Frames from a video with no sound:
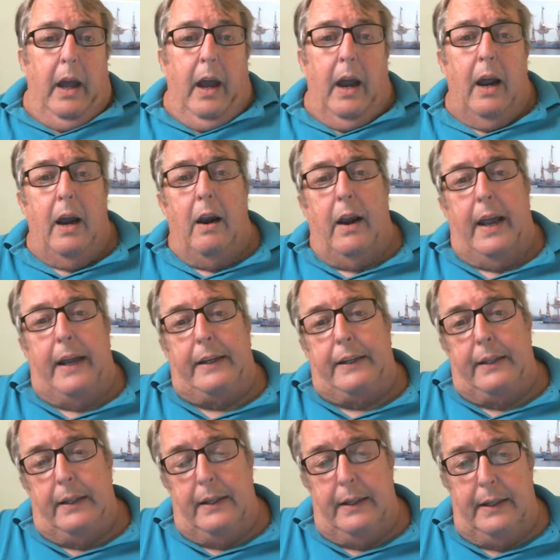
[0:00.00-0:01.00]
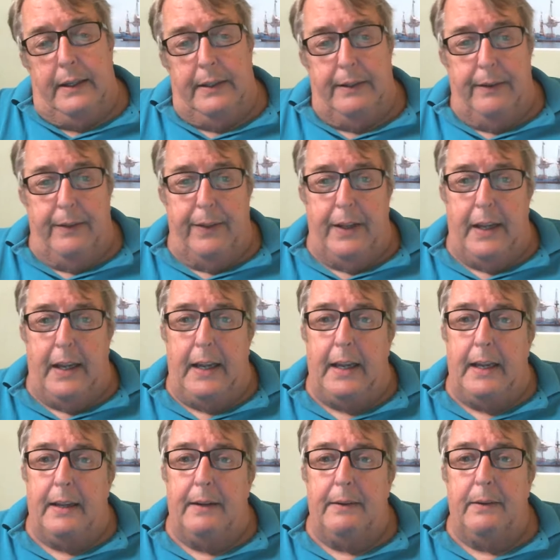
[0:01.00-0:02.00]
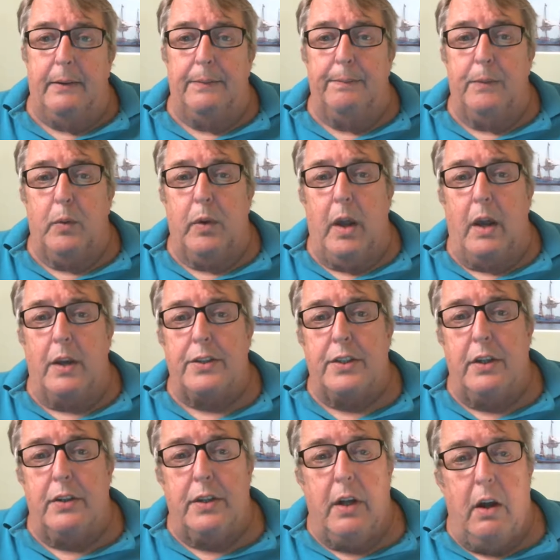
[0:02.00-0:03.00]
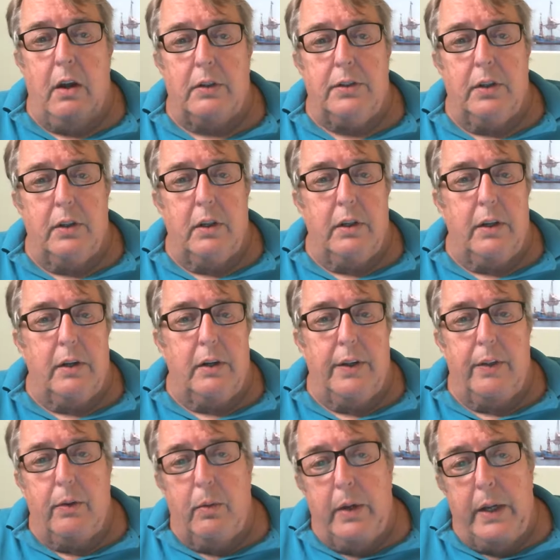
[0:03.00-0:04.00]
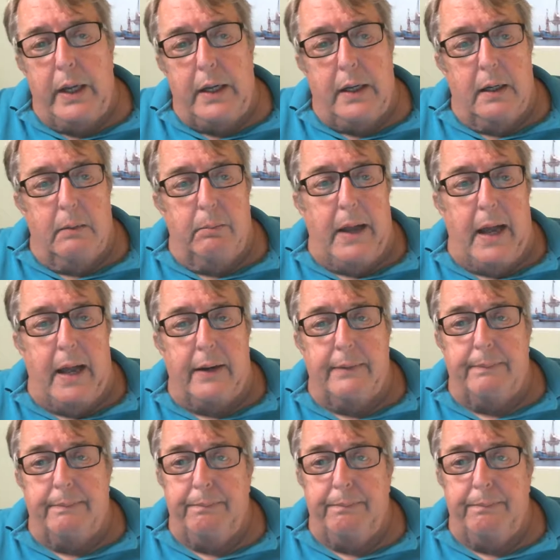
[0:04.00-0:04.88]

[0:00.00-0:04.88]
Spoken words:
All right. We also talked earlier in the week about